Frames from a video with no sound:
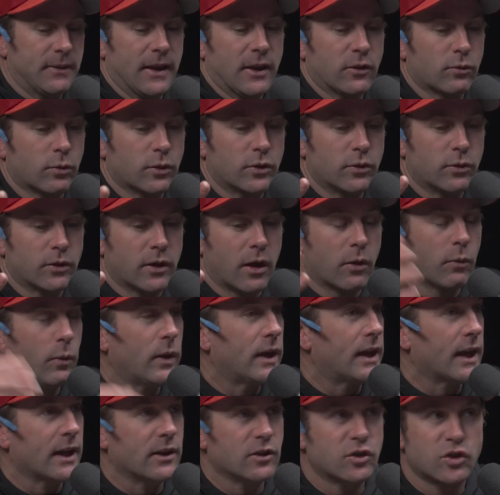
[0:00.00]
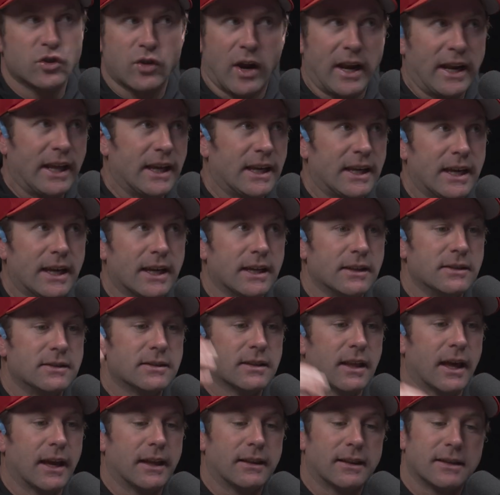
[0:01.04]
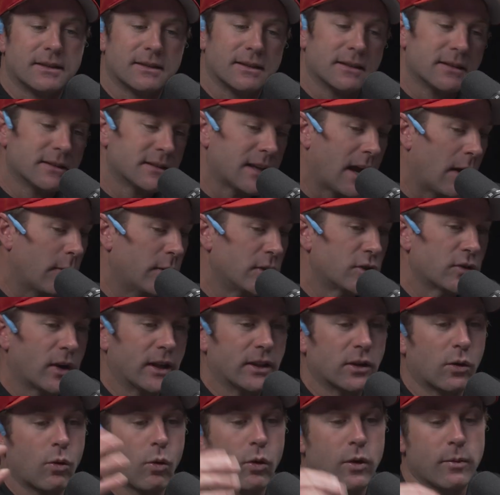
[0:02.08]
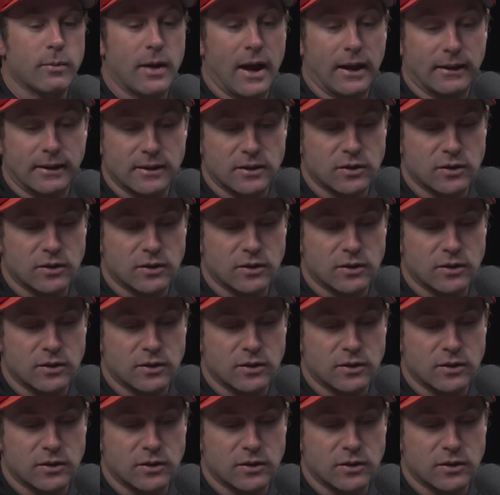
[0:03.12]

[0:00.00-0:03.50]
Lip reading: things we're doing on weekends, training kids. Like, this is how we train the quarterback.